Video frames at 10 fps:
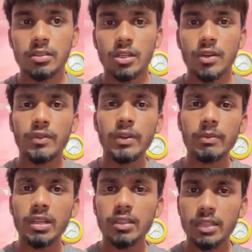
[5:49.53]

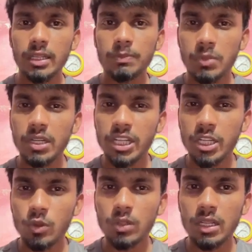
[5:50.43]
Women in
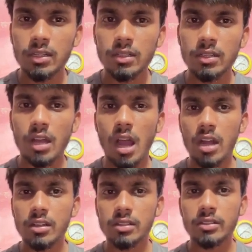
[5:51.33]
particular
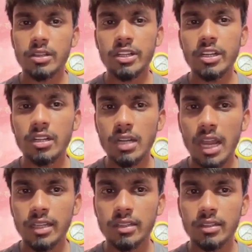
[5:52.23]
are treated
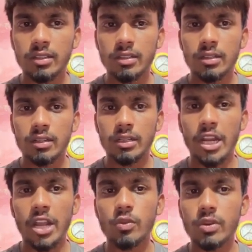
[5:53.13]
like
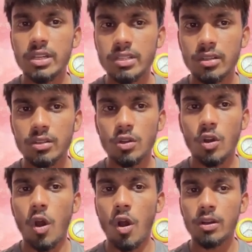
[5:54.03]
decoration
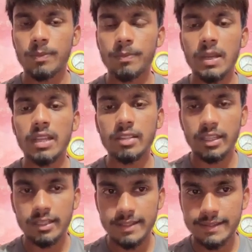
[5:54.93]
or
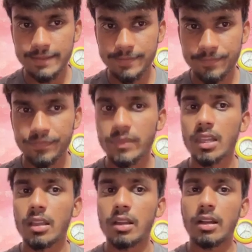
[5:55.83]
playthings
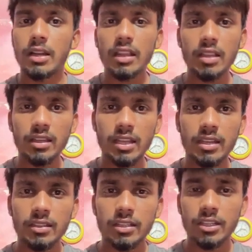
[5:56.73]
rather
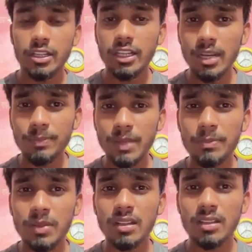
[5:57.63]
than real
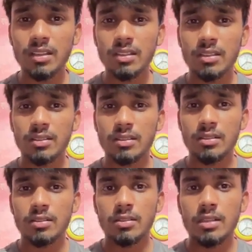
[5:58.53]
people.
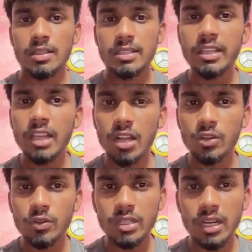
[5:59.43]
She
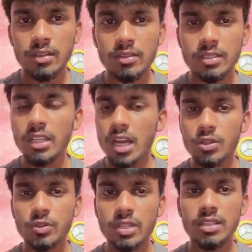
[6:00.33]
argued
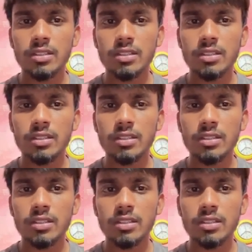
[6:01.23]
that